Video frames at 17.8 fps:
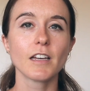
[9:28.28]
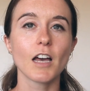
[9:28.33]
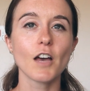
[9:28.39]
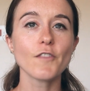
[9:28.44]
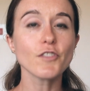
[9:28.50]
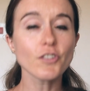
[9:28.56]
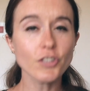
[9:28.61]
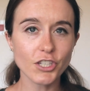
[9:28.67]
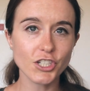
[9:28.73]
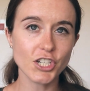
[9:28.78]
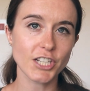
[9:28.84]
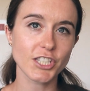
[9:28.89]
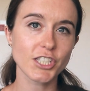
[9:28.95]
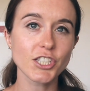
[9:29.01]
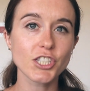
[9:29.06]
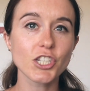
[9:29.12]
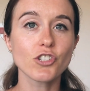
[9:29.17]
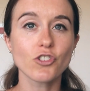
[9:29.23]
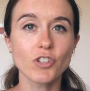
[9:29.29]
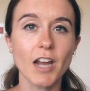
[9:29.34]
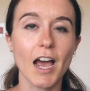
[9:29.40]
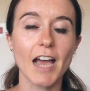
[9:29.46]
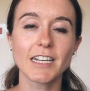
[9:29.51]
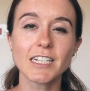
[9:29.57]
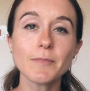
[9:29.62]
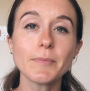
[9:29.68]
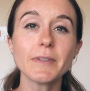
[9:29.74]
A few suggestions to treat
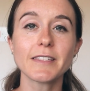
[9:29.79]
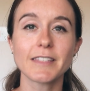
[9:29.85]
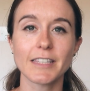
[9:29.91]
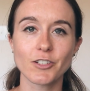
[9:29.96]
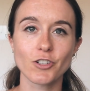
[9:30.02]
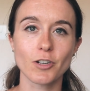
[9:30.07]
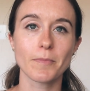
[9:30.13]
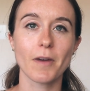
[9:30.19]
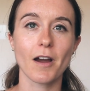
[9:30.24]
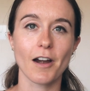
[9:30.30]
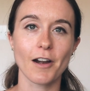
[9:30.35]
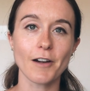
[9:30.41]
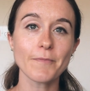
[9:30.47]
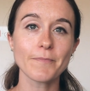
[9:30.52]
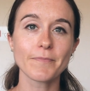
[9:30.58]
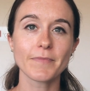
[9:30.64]
ITB syndrome are